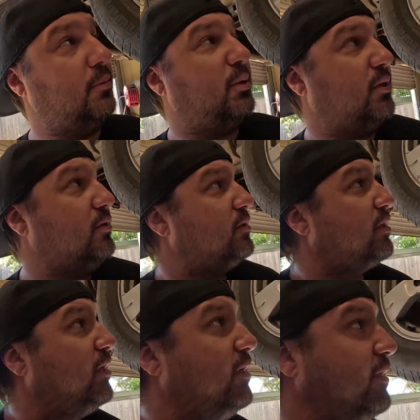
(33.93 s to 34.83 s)

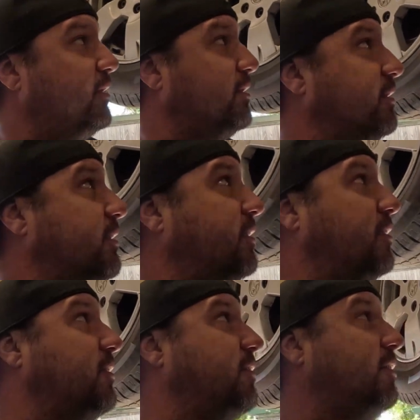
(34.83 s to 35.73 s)
because,
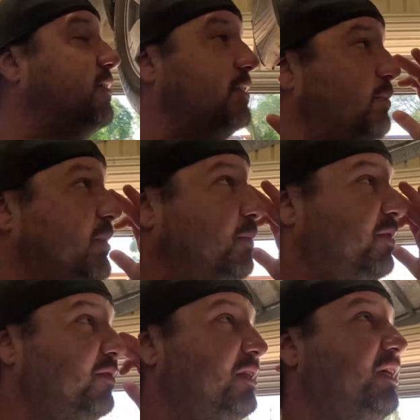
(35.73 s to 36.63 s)
well, he's been a
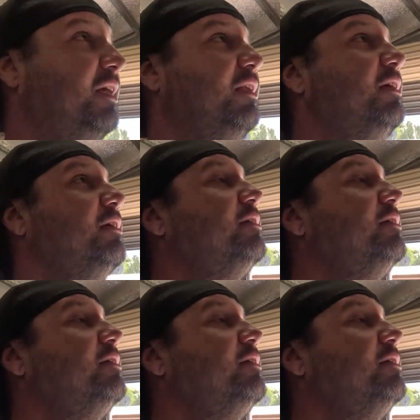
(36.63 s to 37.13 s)
bit of a dickhead.